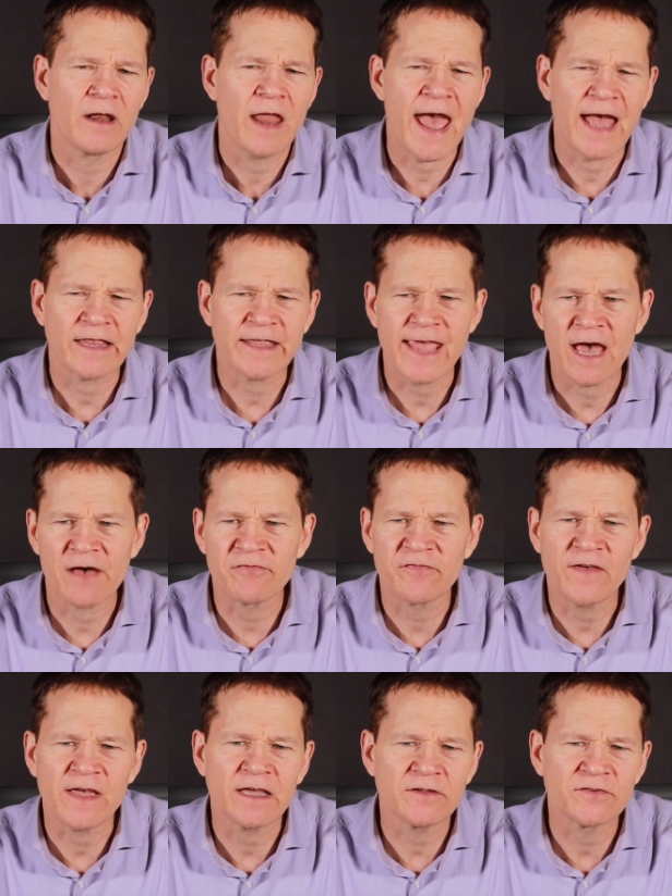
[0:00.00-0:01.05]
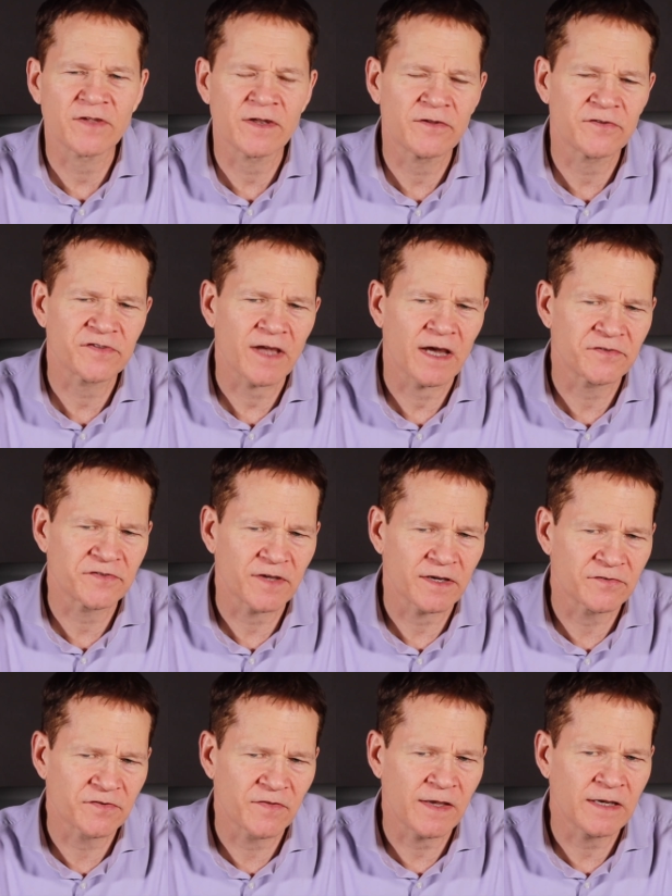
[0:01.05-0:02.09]
at cafes and discuss
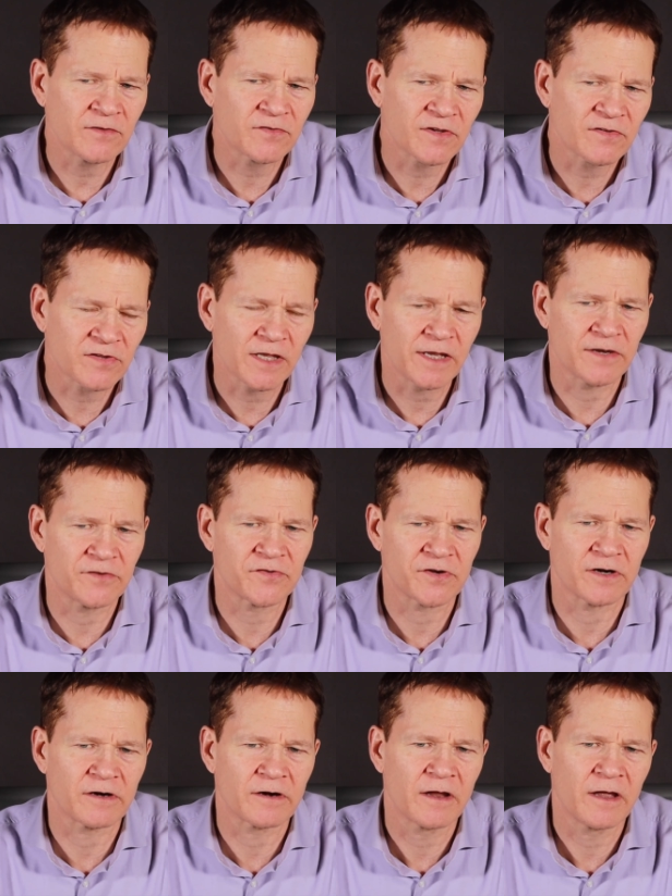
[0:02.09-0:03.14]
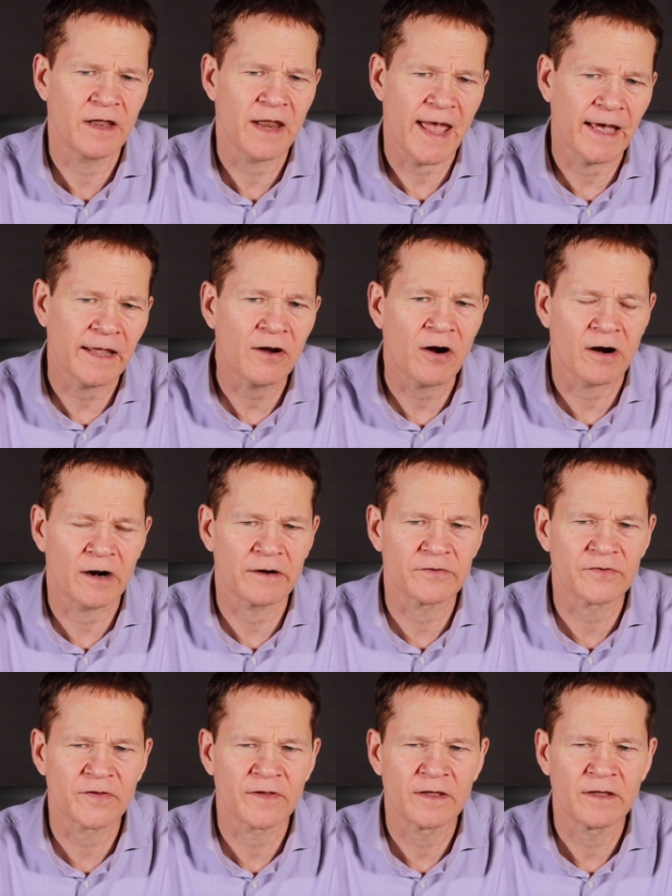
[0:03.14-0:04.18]
such things as literature and
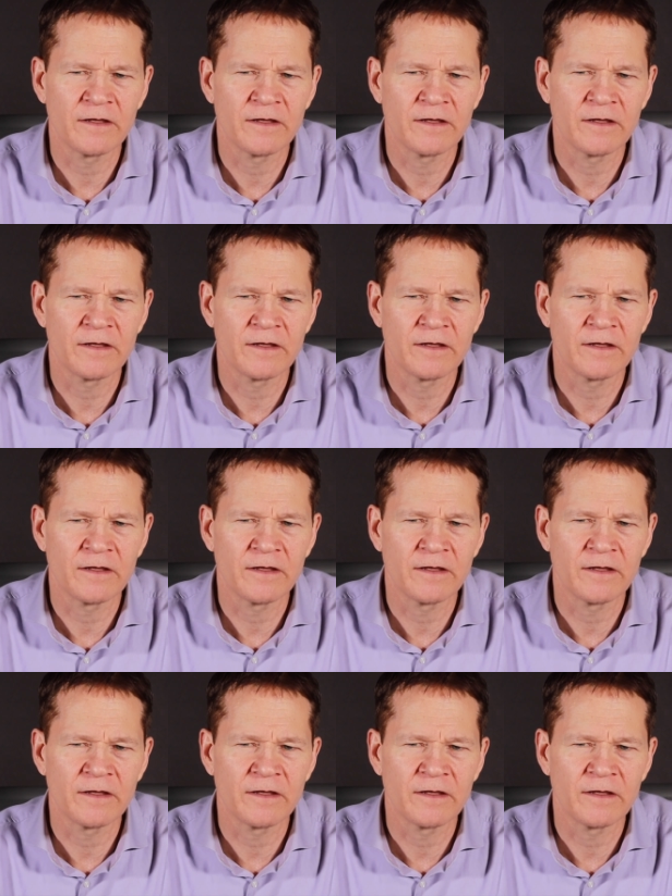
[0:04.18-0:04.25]
art,